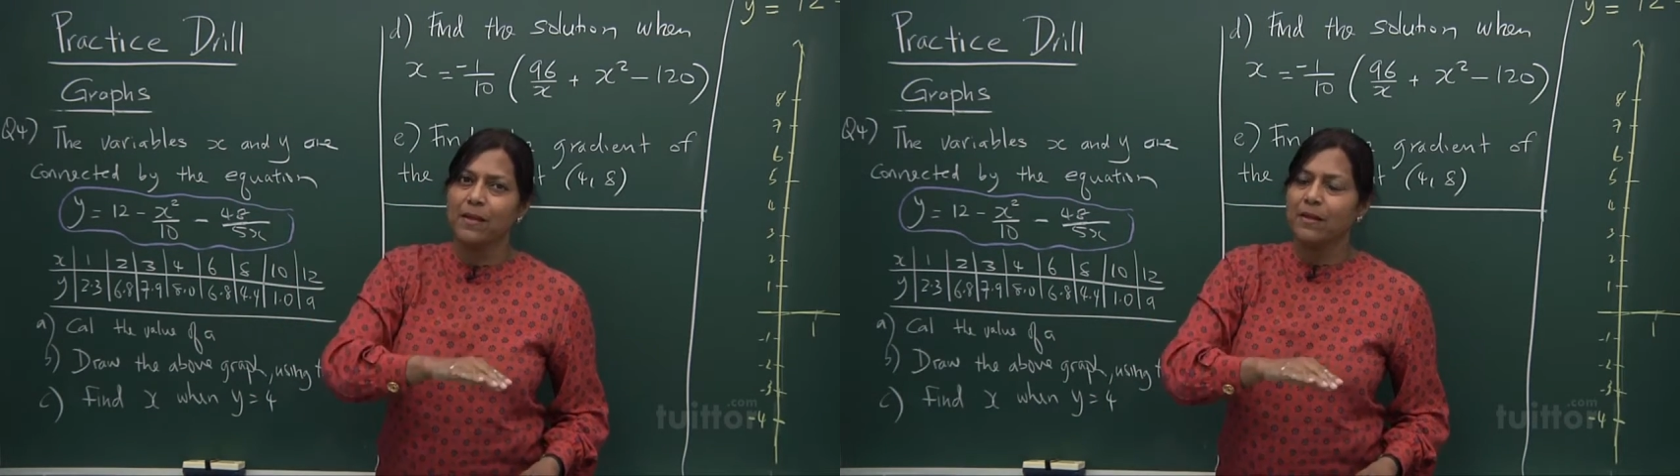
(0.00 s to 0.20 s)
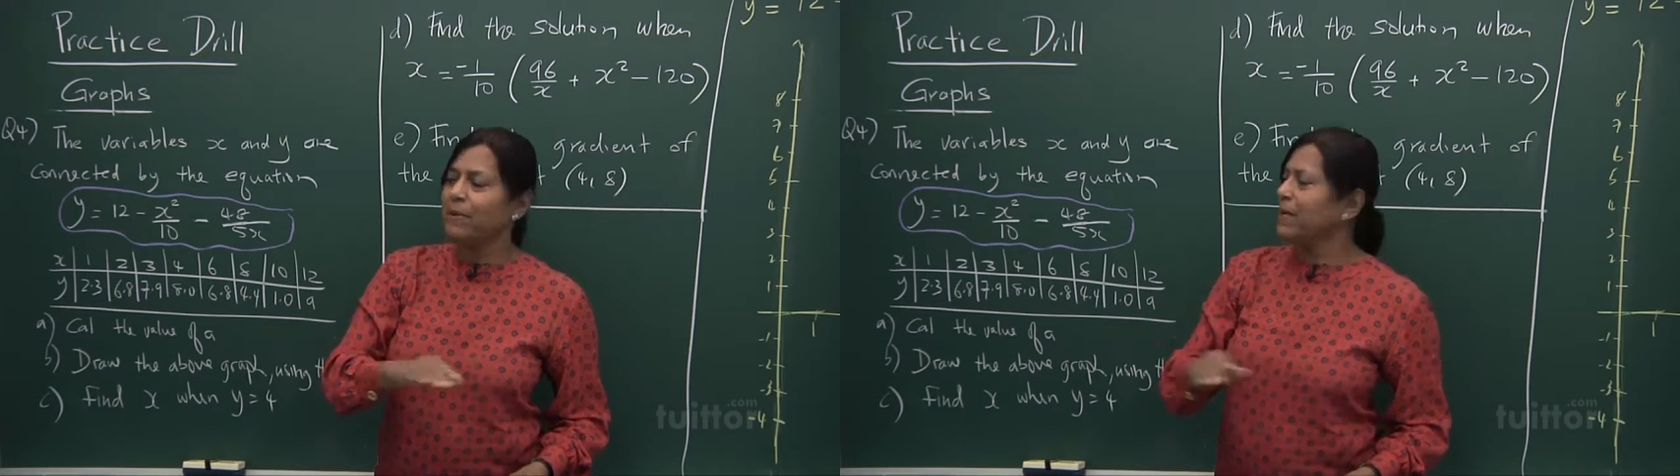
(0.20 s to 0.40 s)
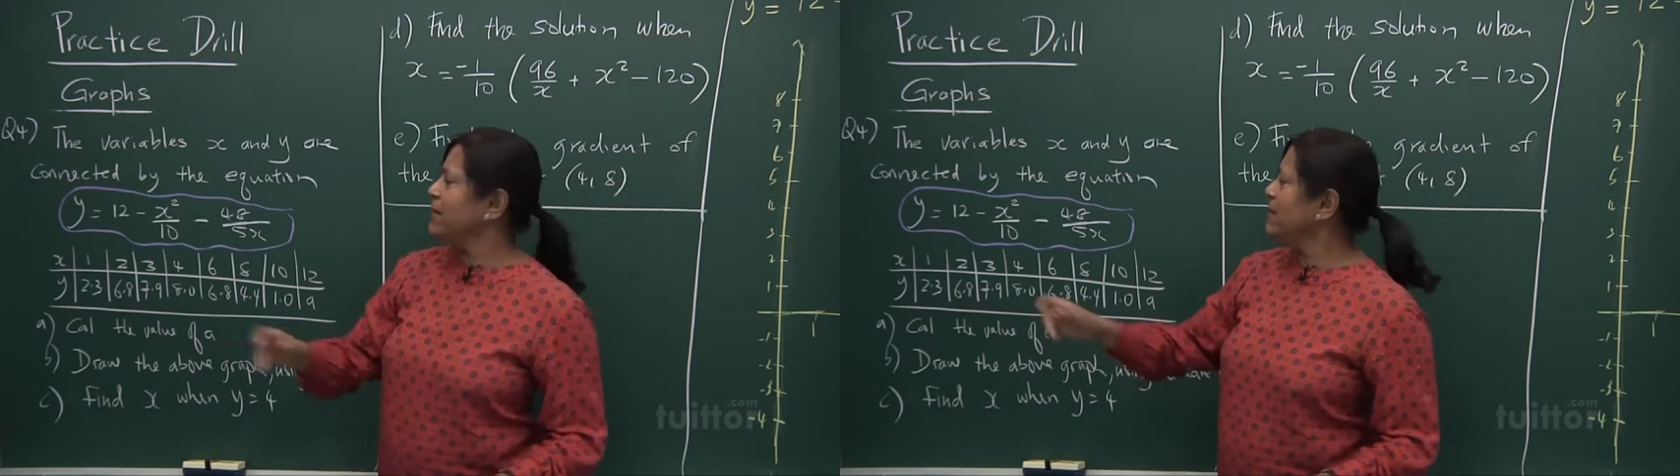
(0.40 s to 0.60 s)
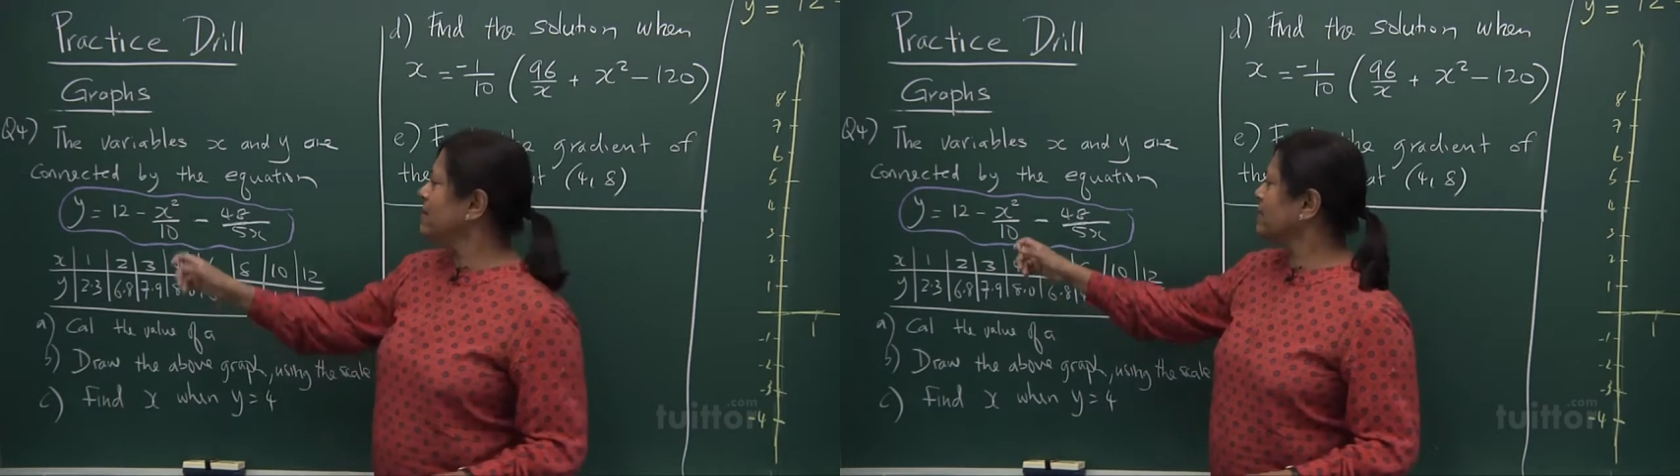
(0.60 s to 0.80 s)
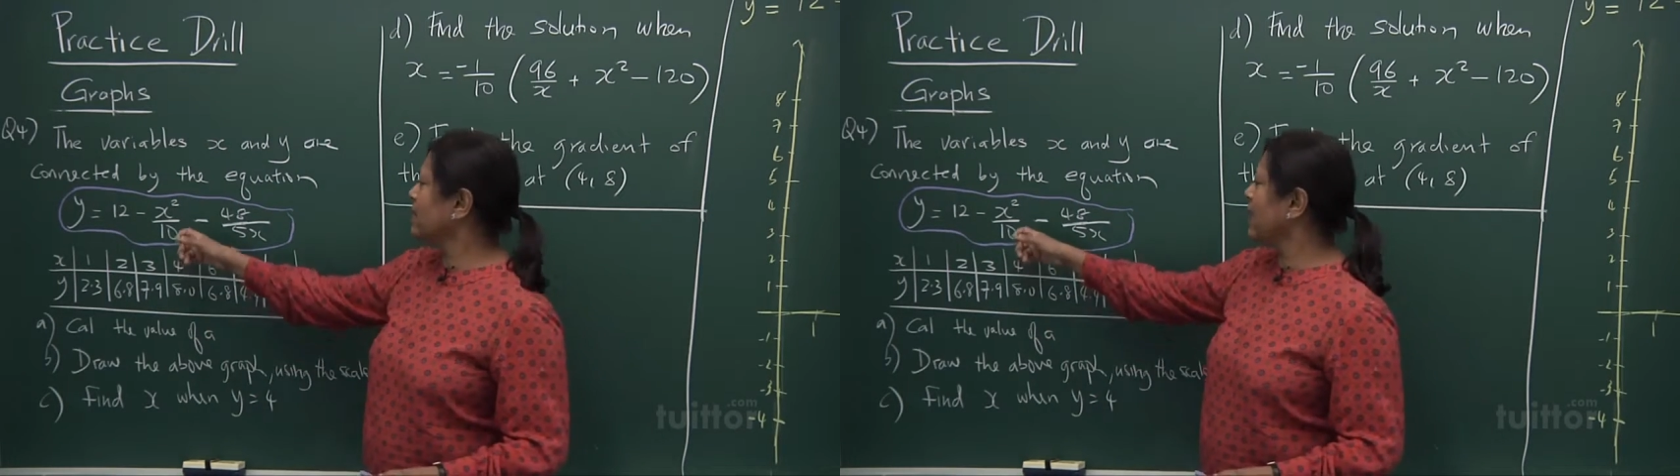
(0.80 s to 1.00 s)
But in
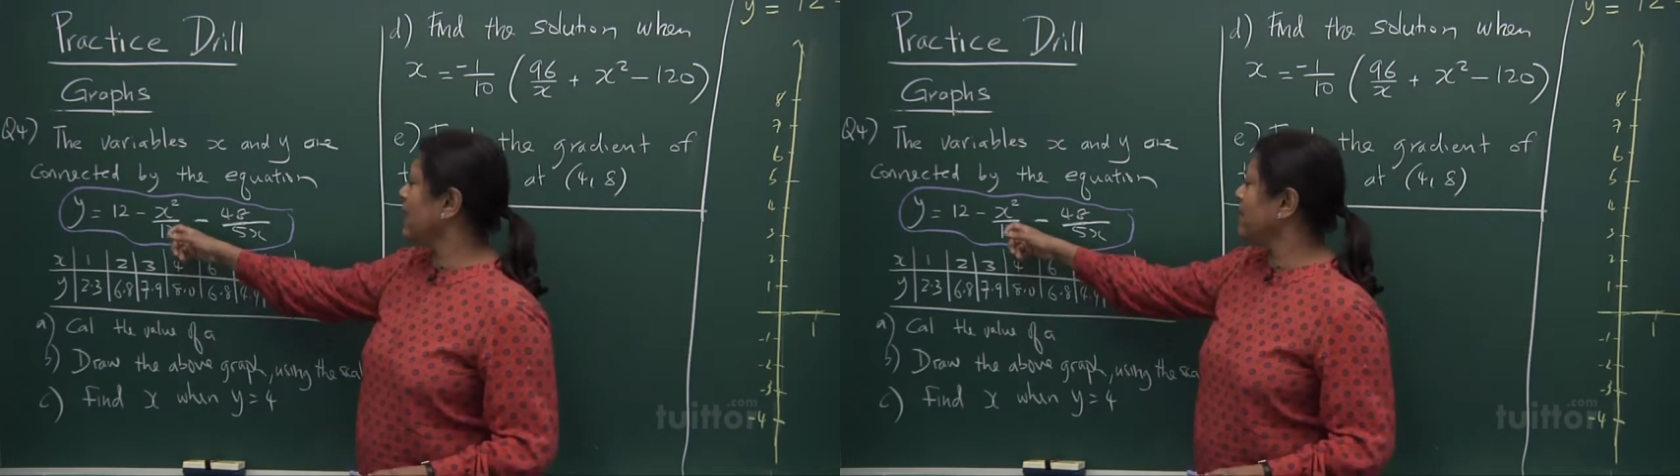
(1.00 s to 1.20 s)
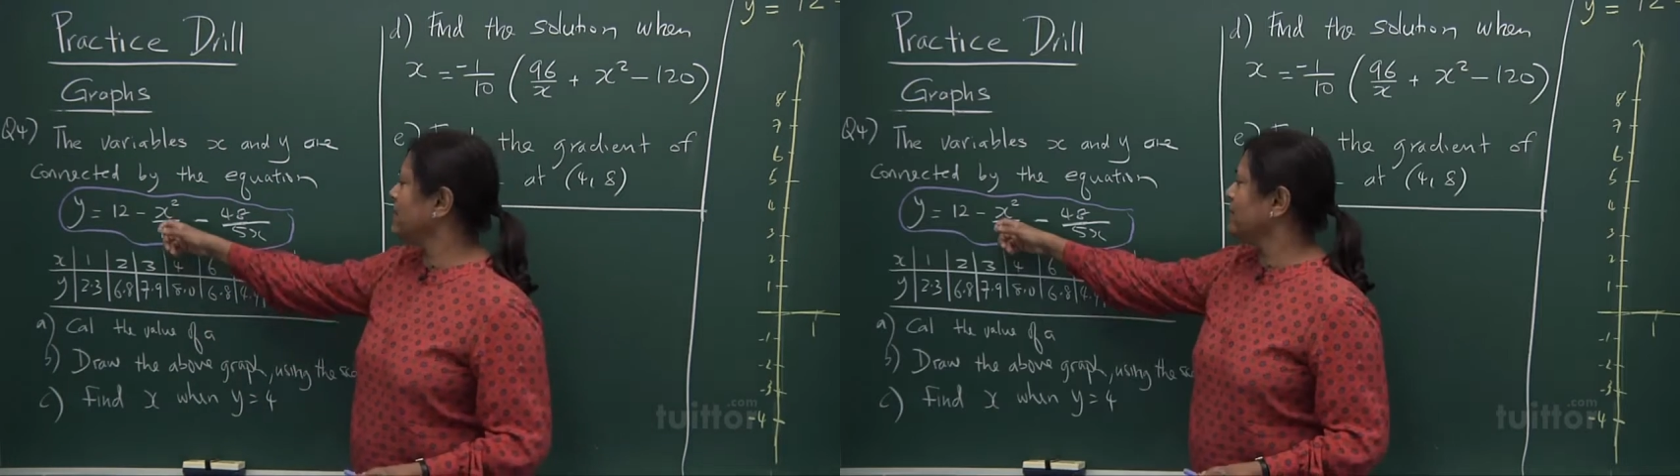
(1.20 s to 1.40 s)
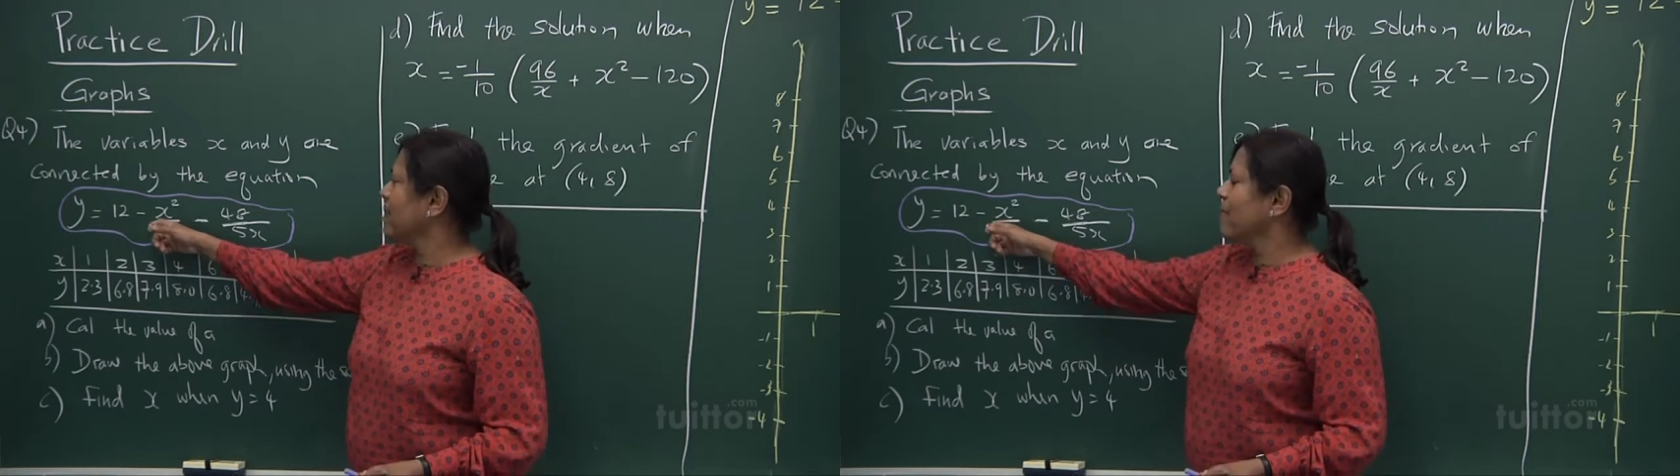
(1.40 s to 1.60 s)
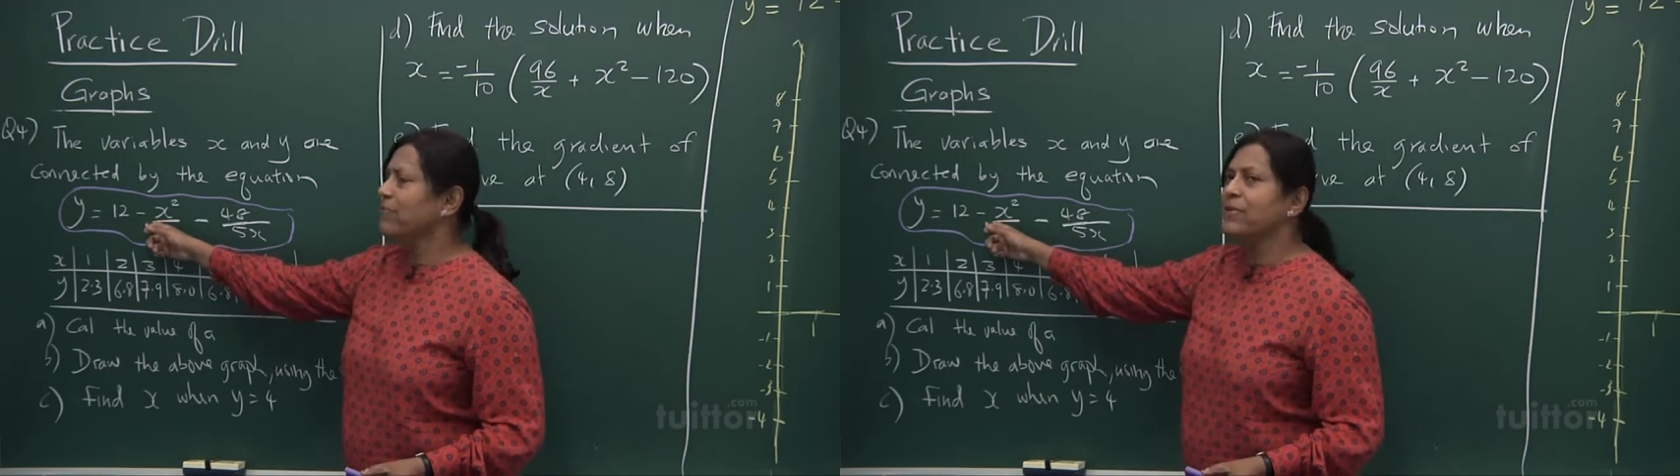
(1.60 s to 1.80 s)
this case,